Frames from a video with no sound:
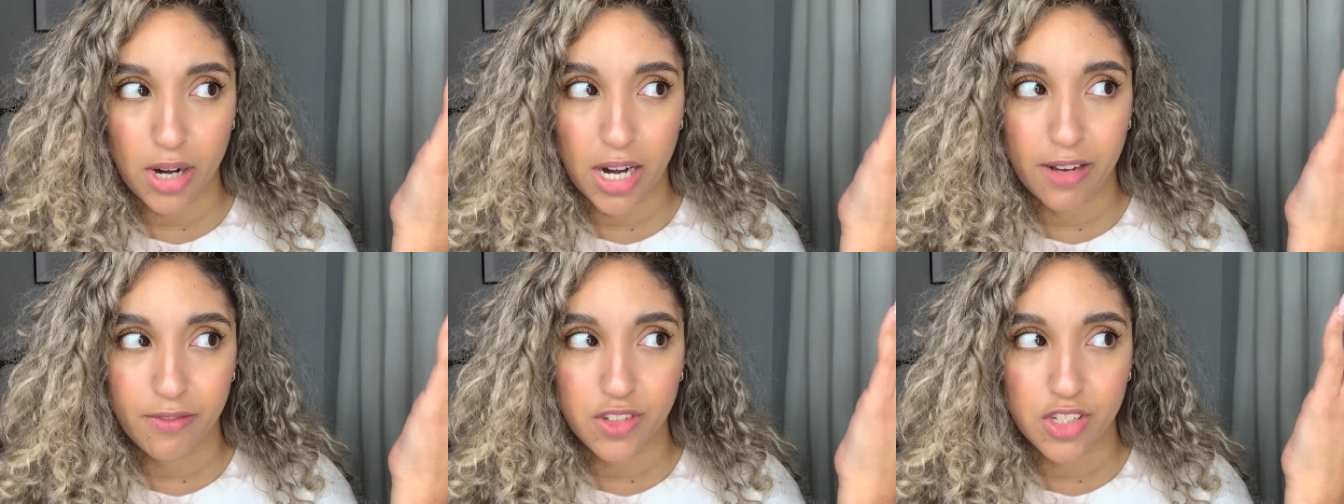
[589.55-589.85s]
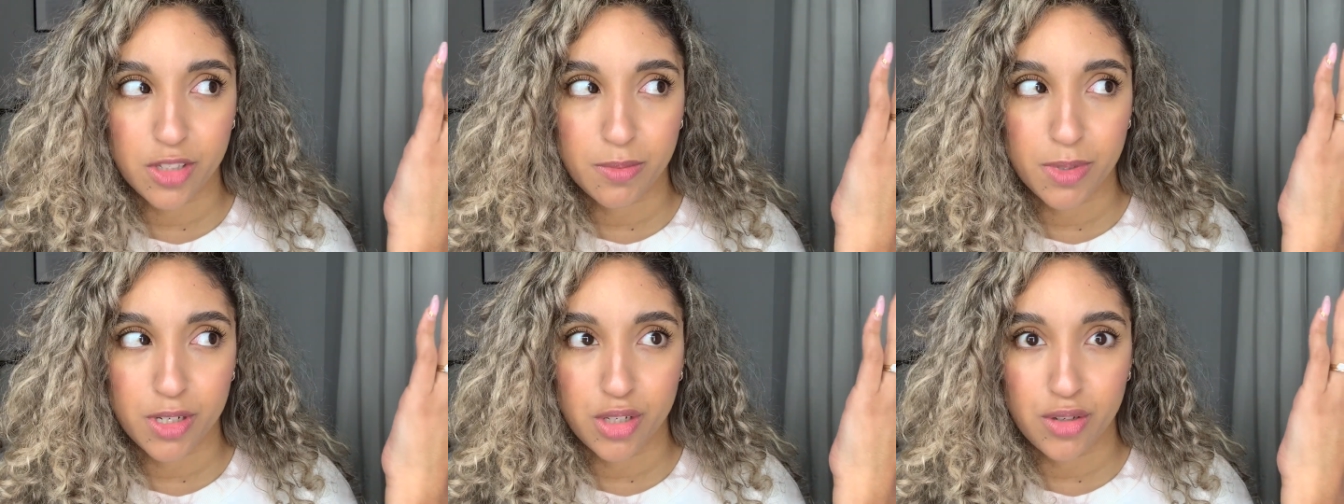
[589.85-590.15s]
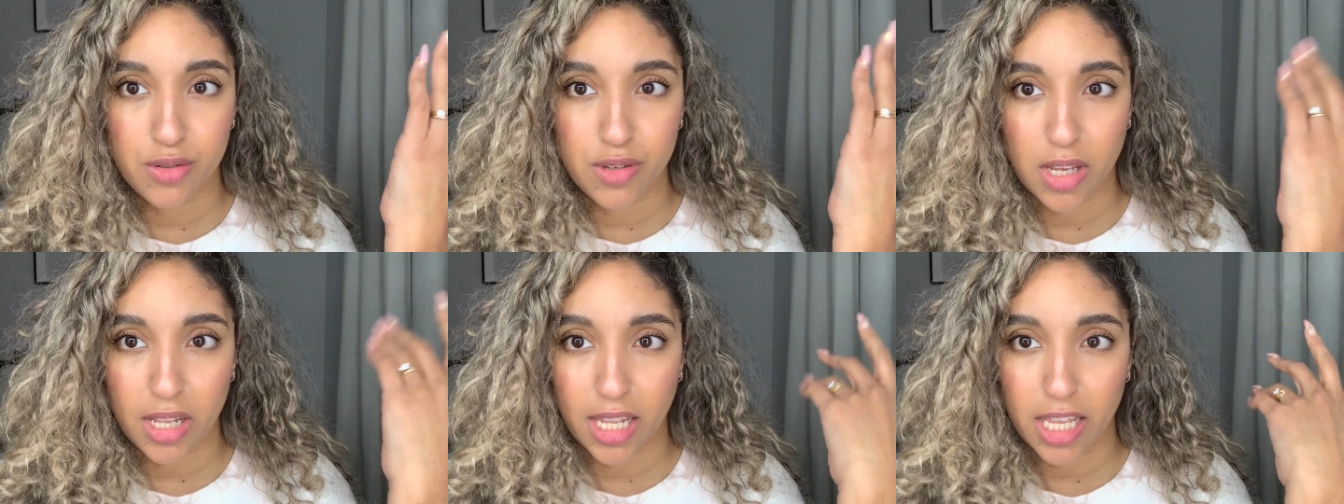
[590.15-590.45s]
I've just been
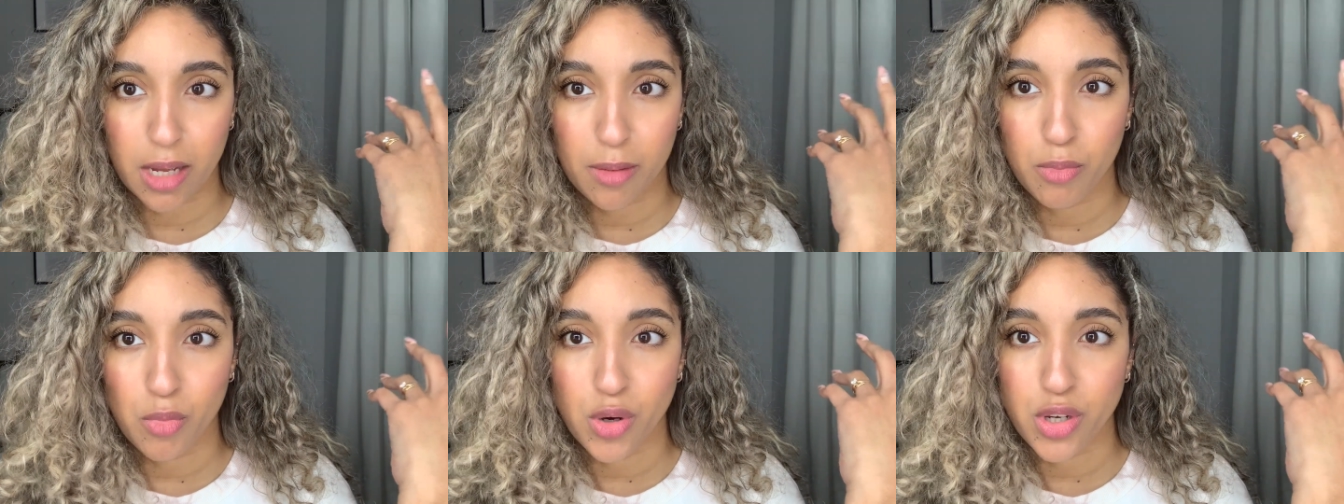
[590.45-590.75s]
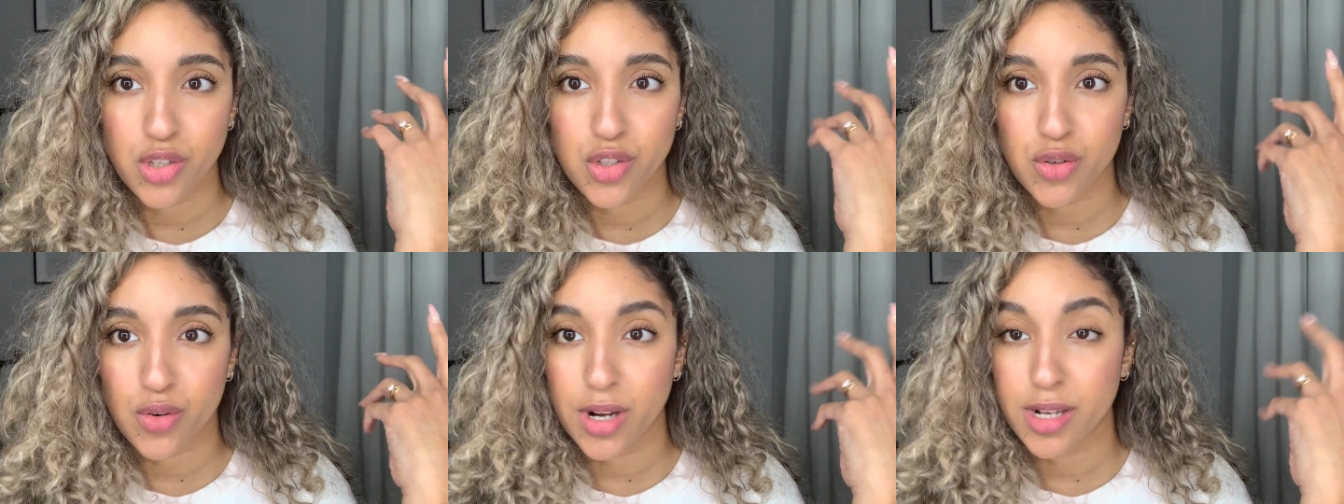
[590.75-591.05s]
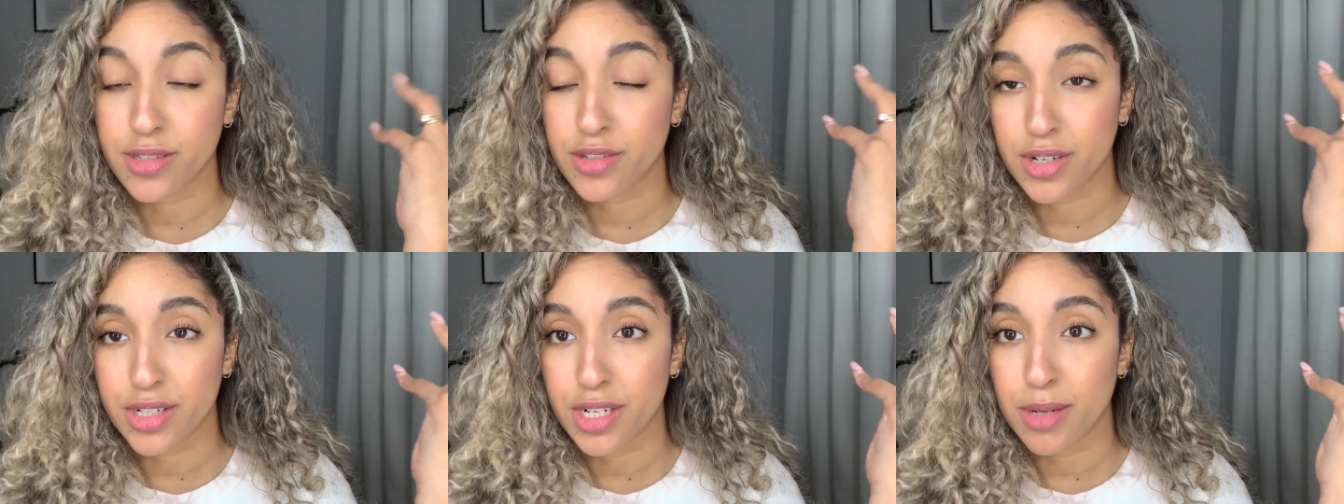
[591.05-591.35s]
using like a
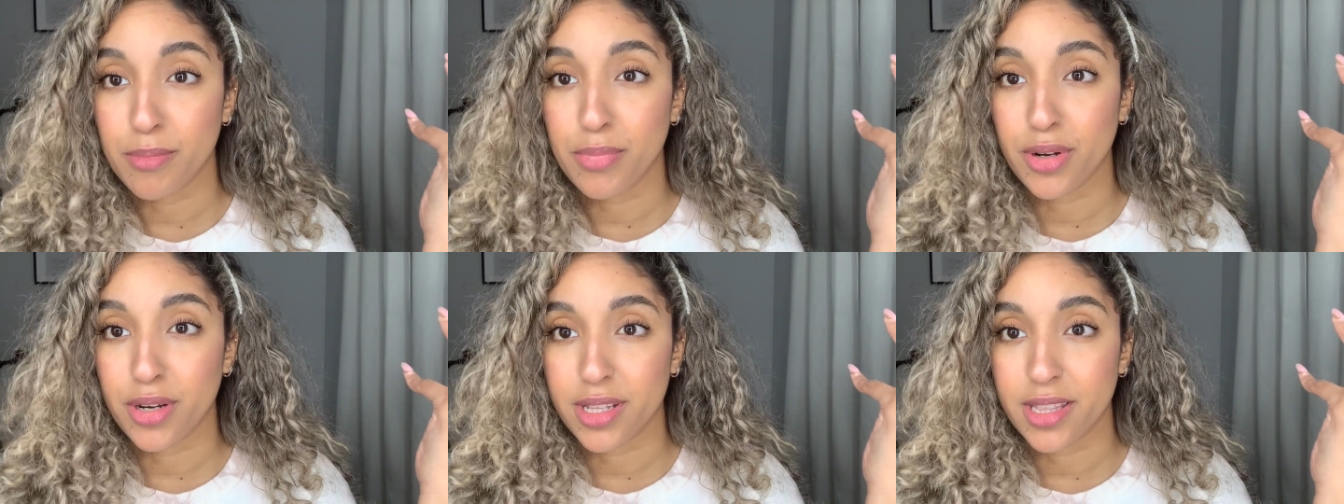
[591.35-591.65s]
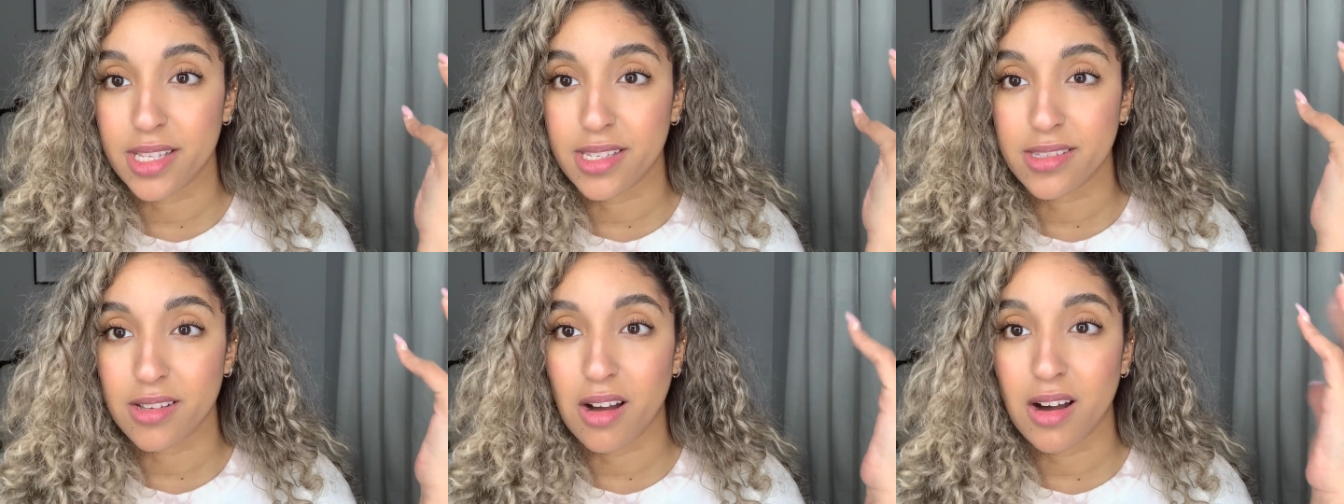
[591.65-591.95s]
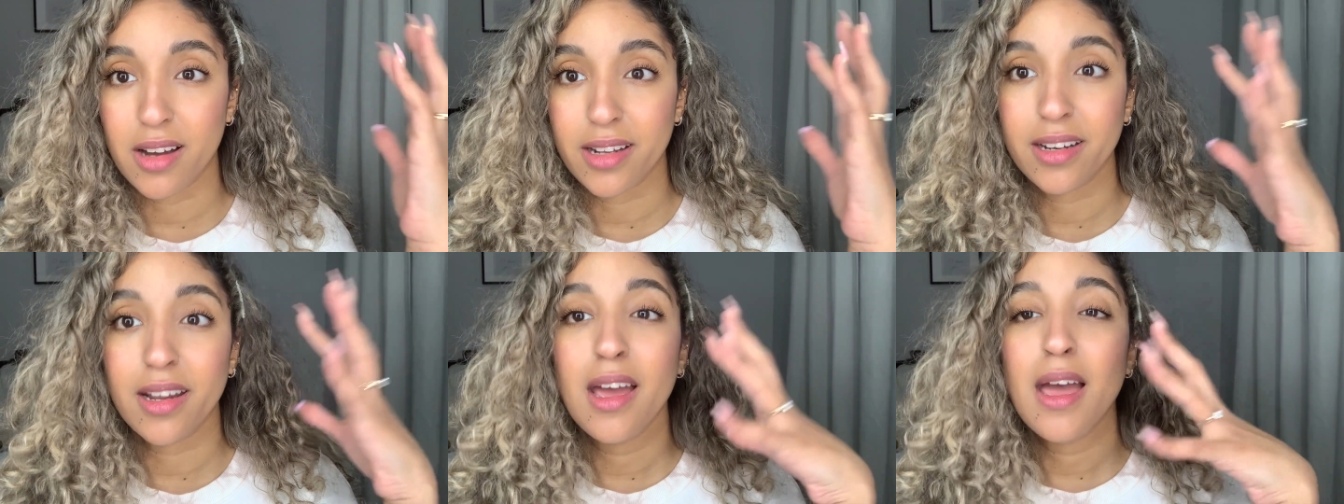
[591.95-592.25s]
moisturizer and then putting this
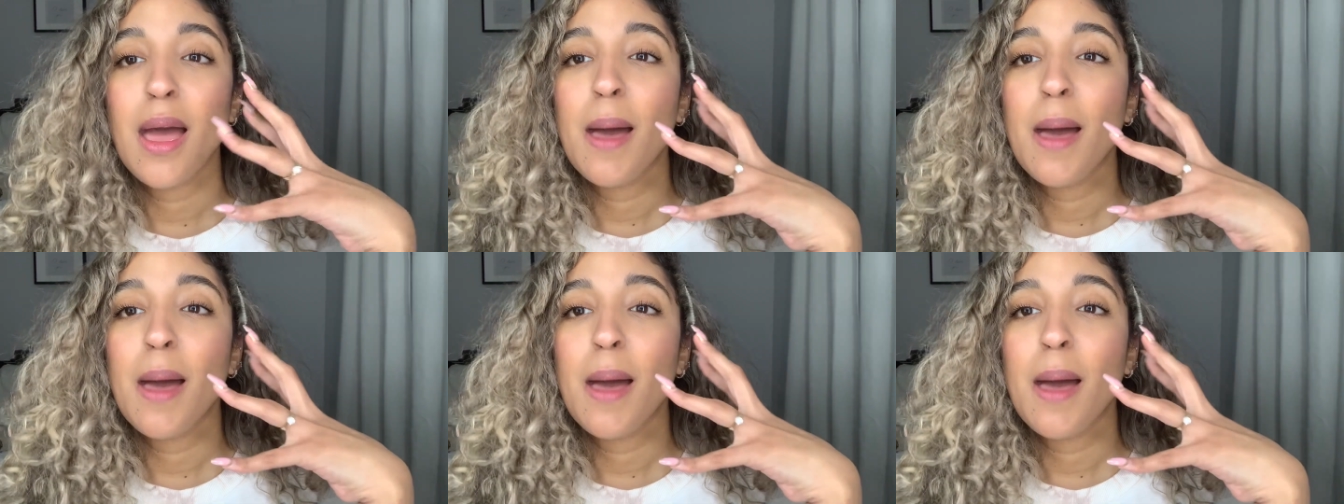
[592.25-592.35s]
on,